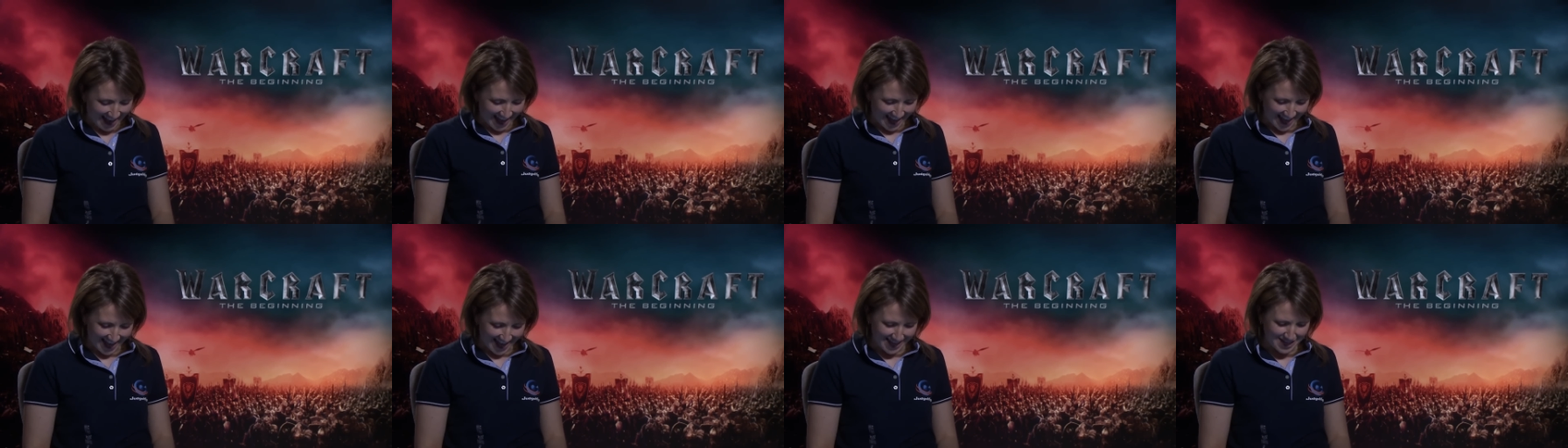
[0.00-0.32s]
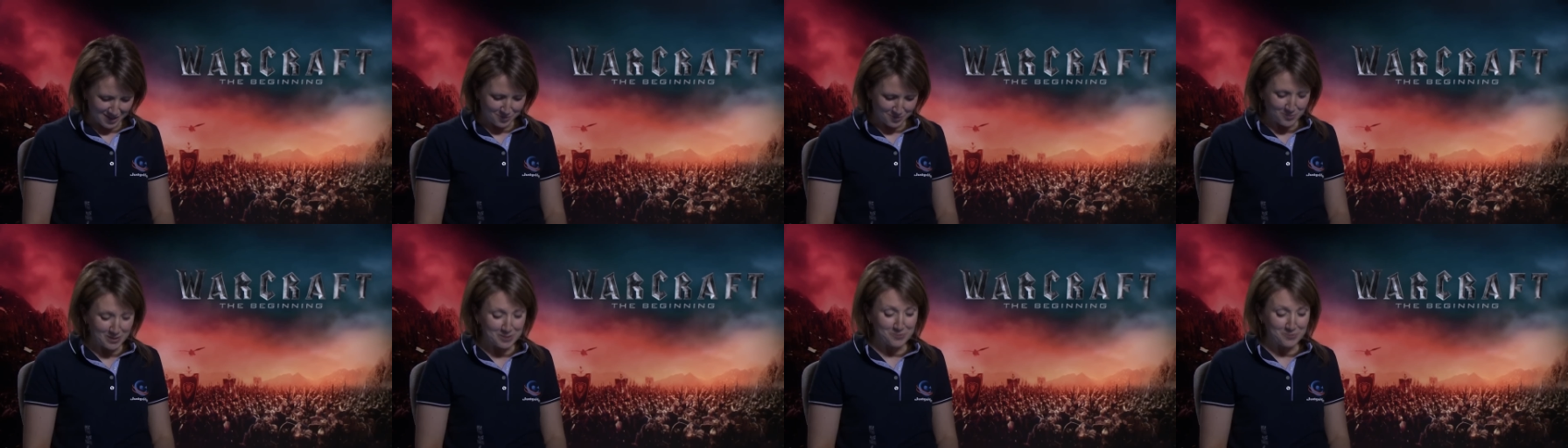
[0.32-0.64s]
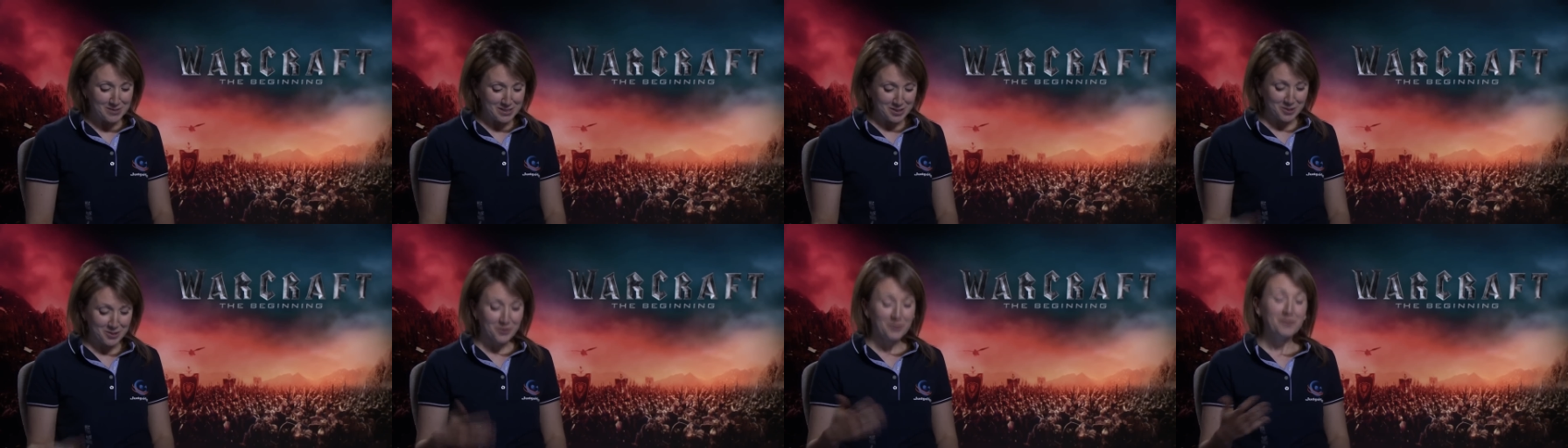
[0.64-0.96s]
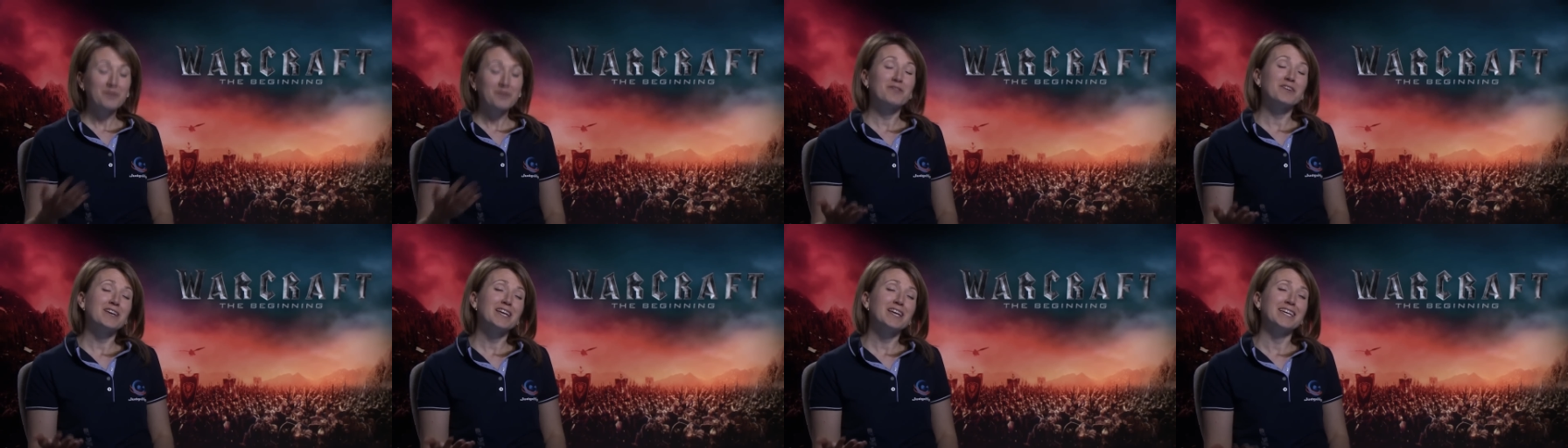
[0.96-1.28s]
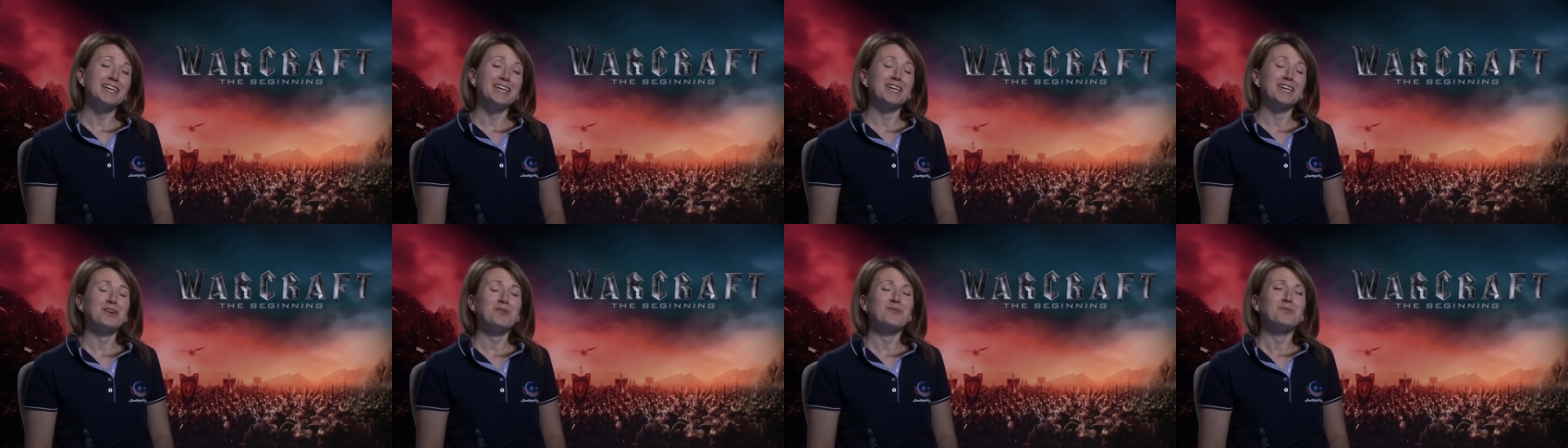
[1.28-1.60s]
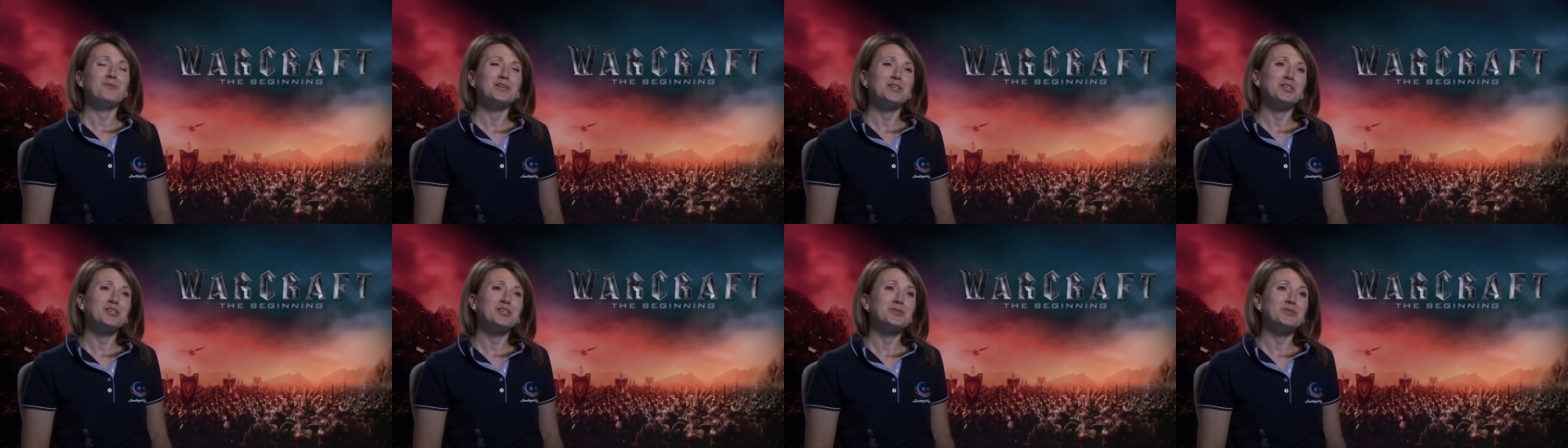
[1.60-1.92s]
And what was your feeling
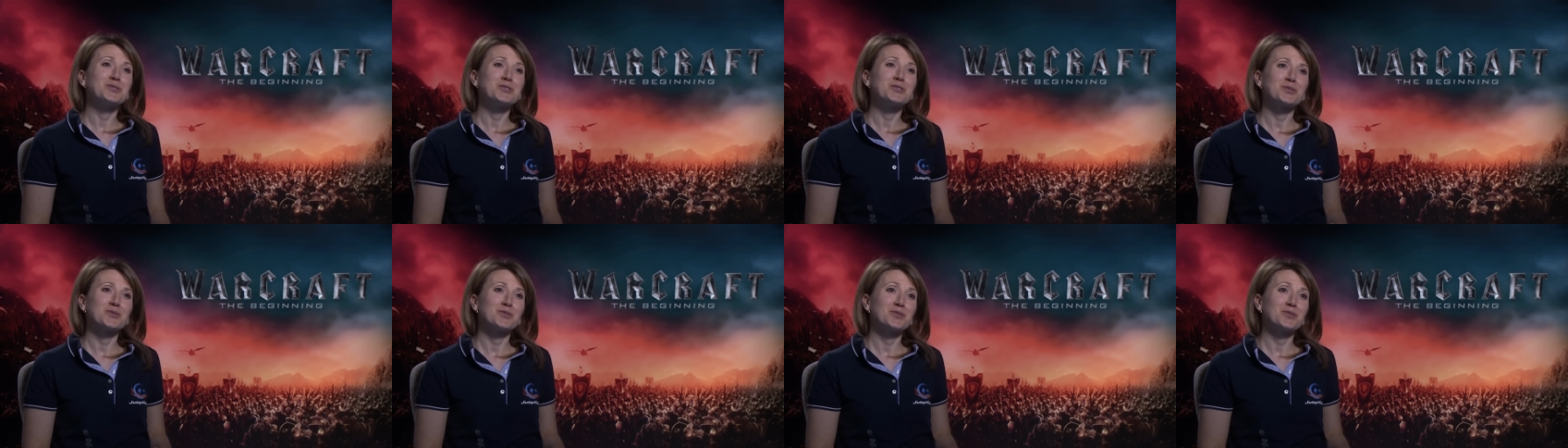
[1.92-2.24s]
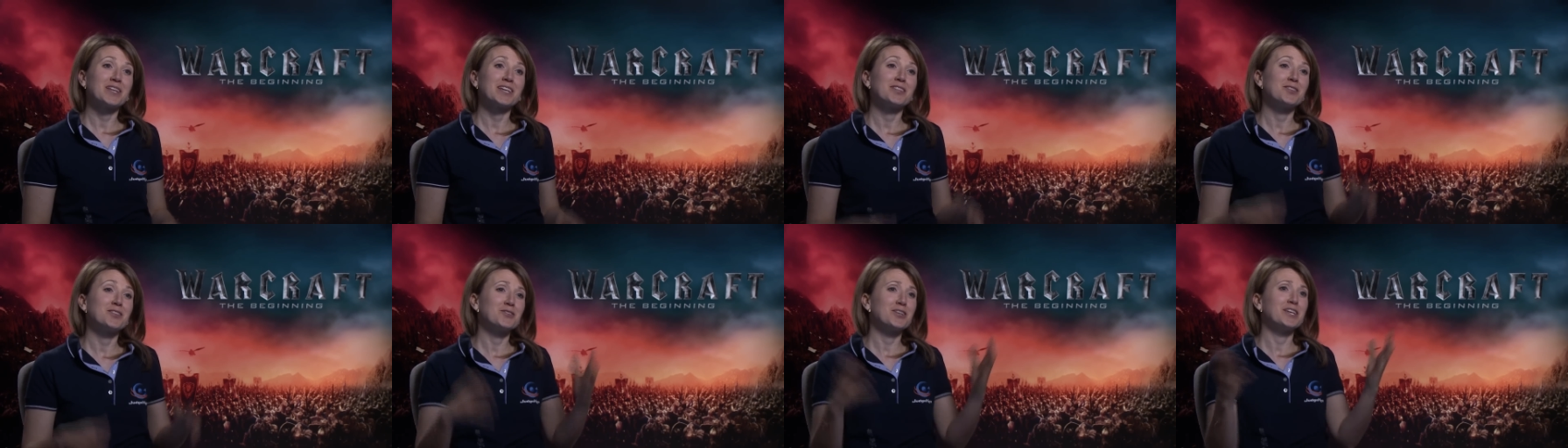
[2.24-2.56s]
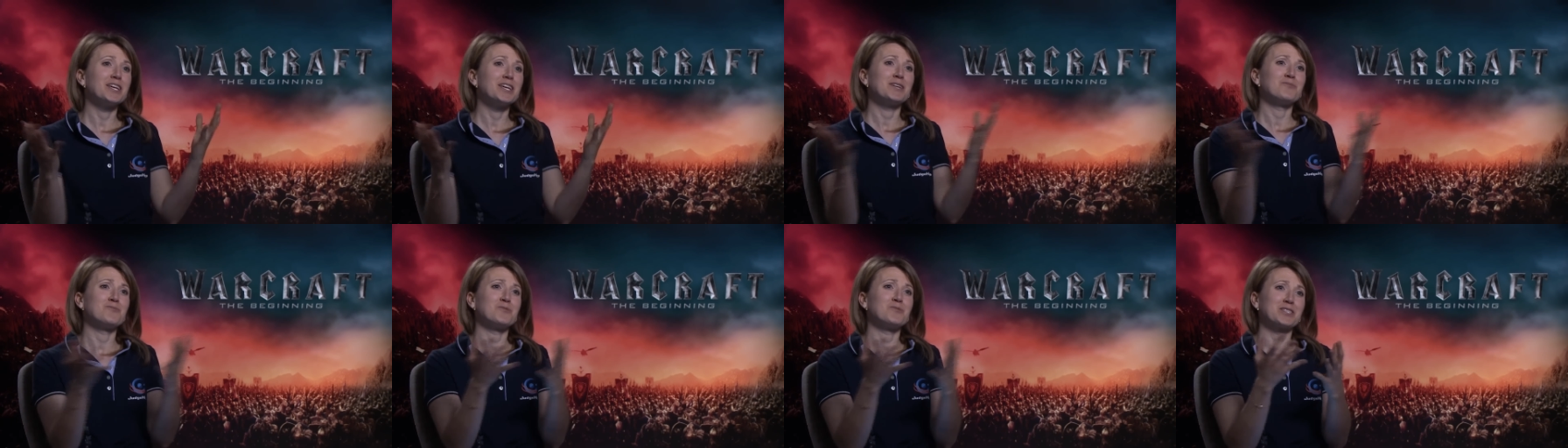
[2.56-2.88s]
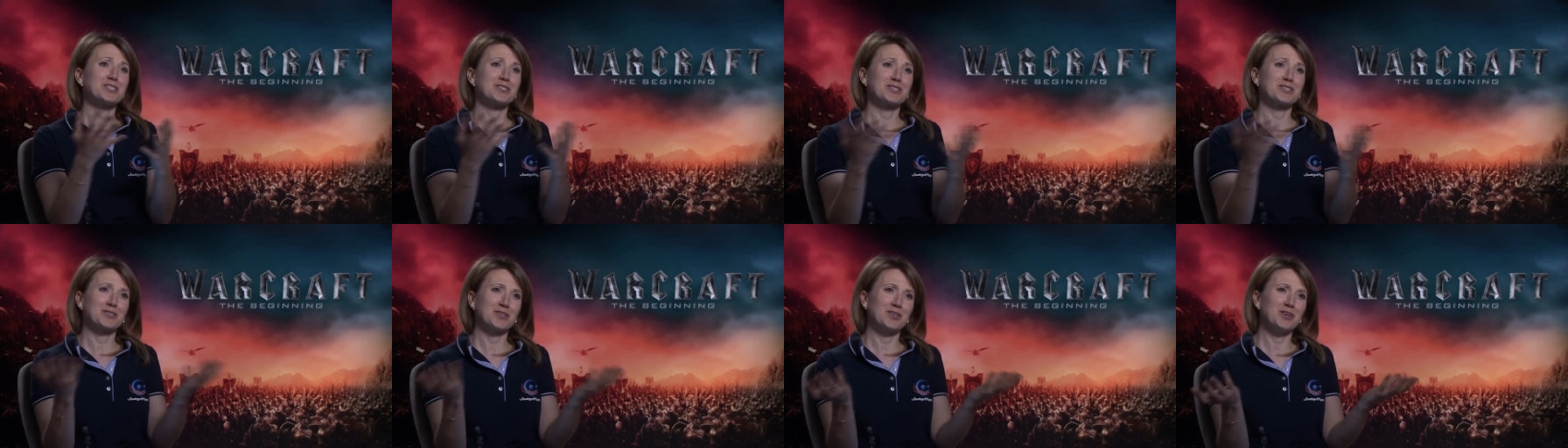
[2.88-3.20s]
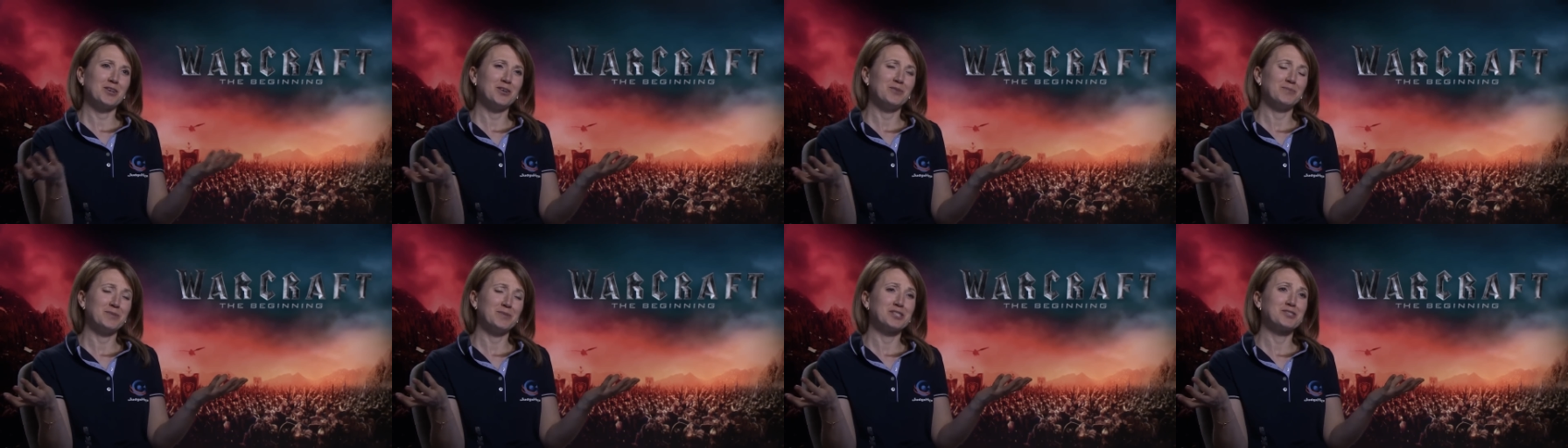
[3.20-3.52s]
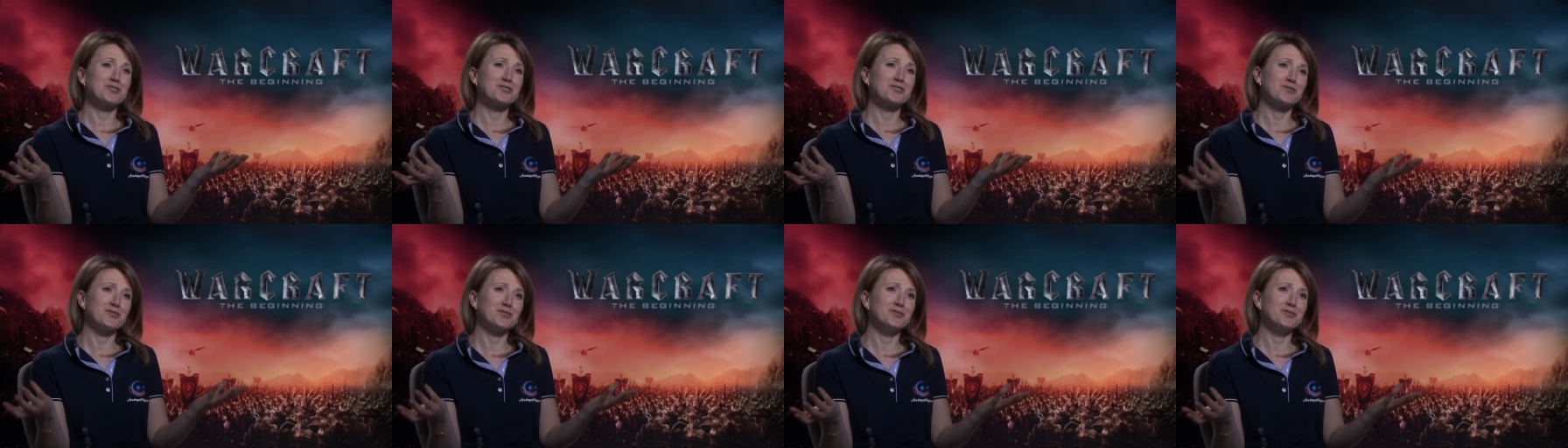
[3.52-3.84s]
when you saw that the game was coming
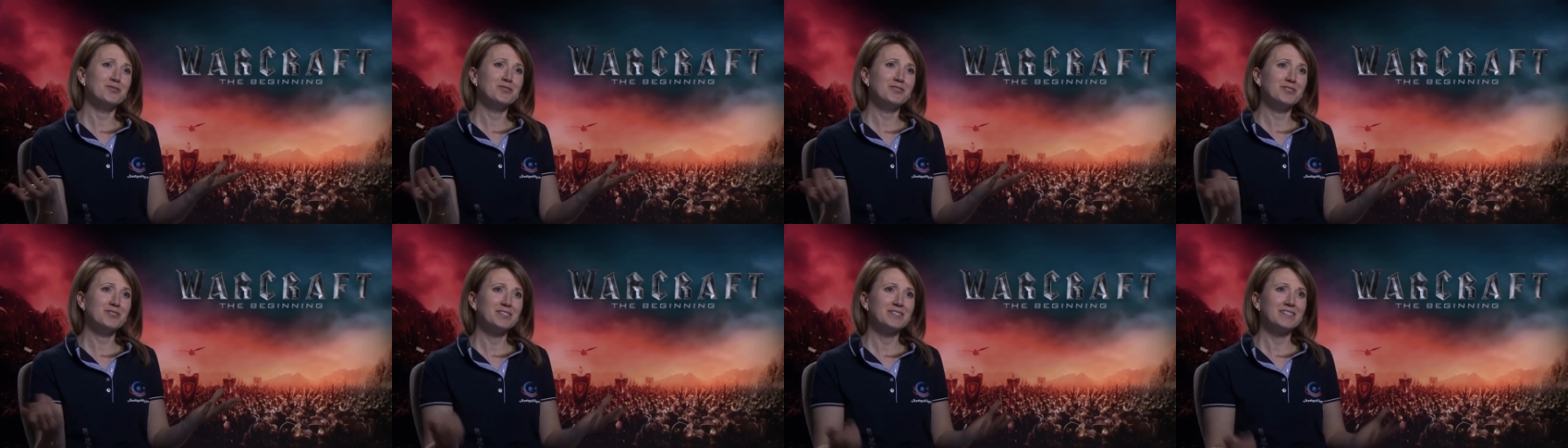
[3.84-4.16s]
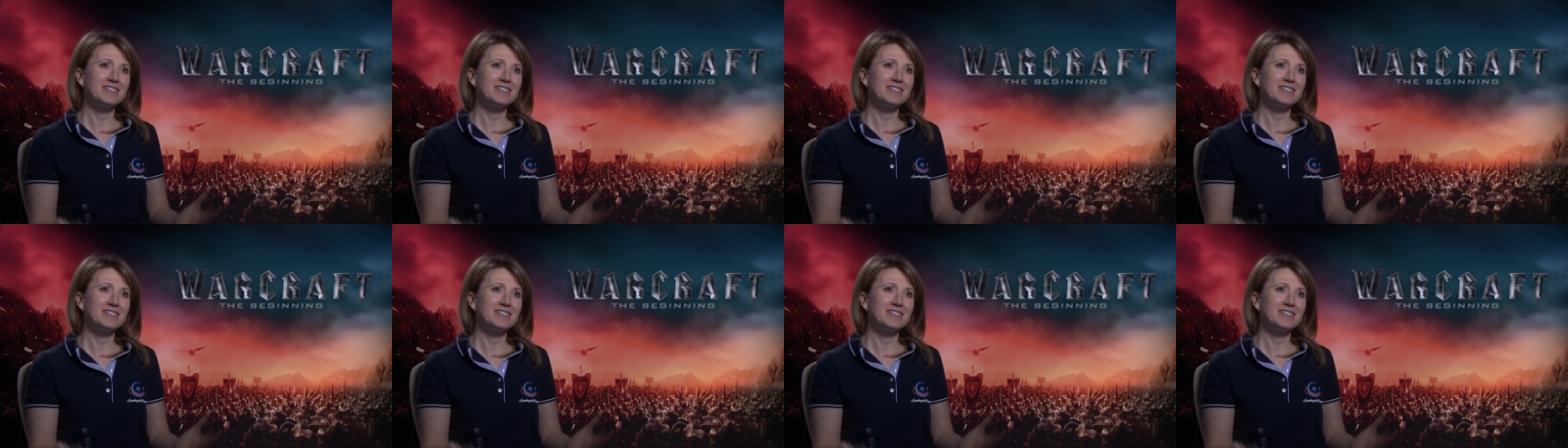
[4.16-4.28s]
true?